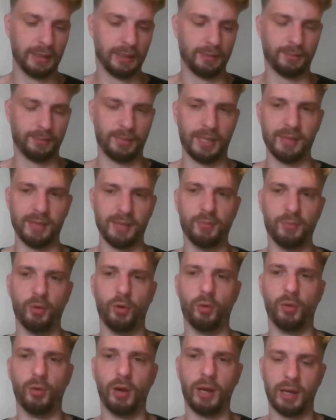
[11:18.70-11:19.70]
being
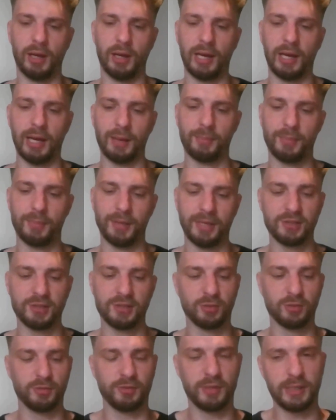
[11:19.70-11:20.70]
more at
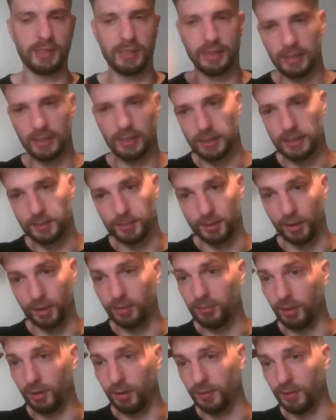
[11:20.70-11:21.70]
peace with it.
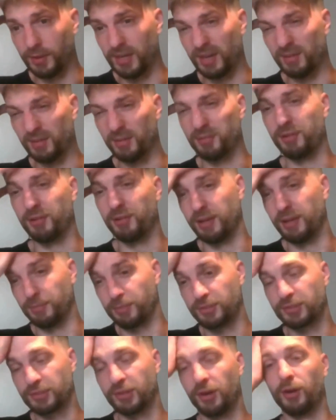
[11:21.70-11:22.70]
But on the other flip
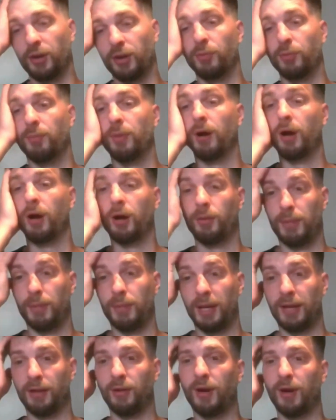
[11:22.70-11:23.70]
side, with my own
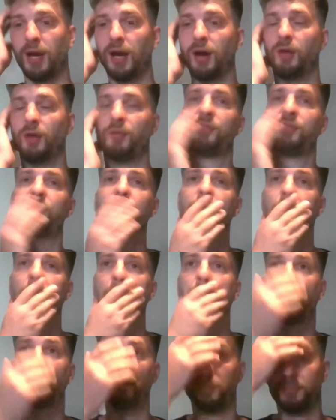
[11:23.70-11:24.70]
mental health,
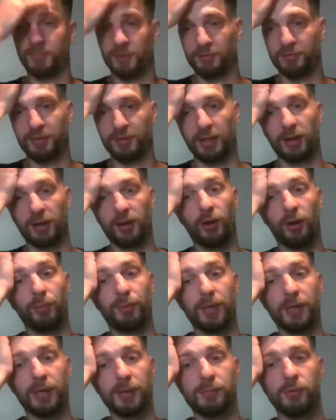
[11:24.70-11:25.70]
I think a lot
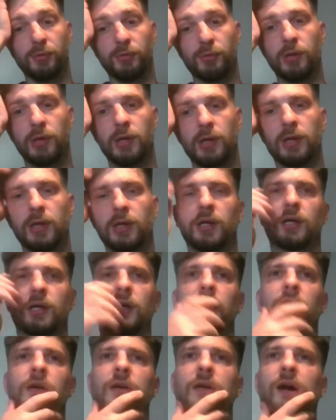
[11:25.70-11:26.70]
of people
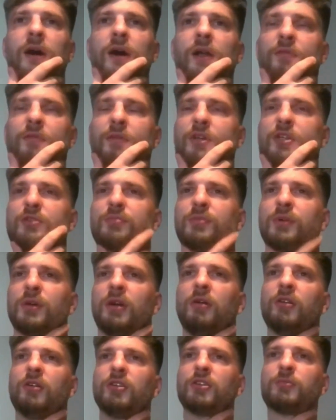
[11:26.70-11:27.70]
kind of
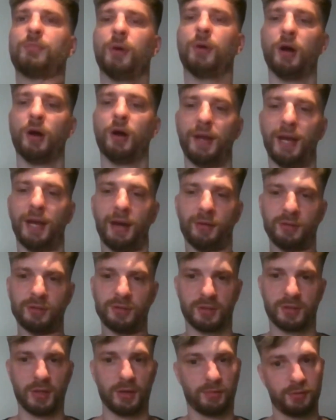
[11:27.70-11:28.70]
experience burnout and
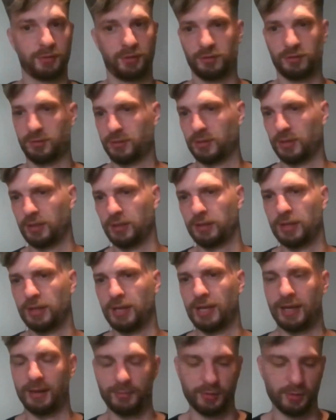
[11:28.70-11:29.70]
stuff because in the day
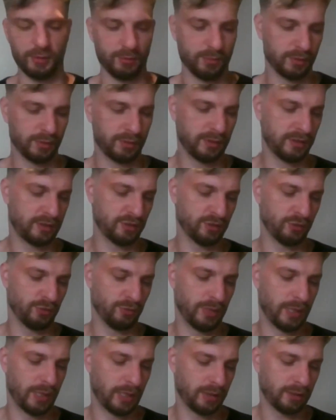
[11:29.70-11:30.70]
I'm doing my digital
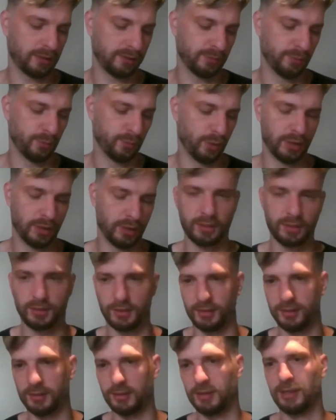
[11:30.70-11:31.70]
marketing work,
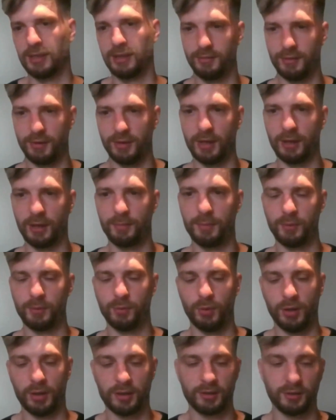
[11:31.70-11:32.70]
and in the evening I'd be
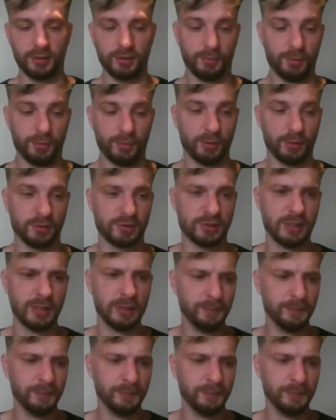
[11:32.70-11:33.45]
working on the books.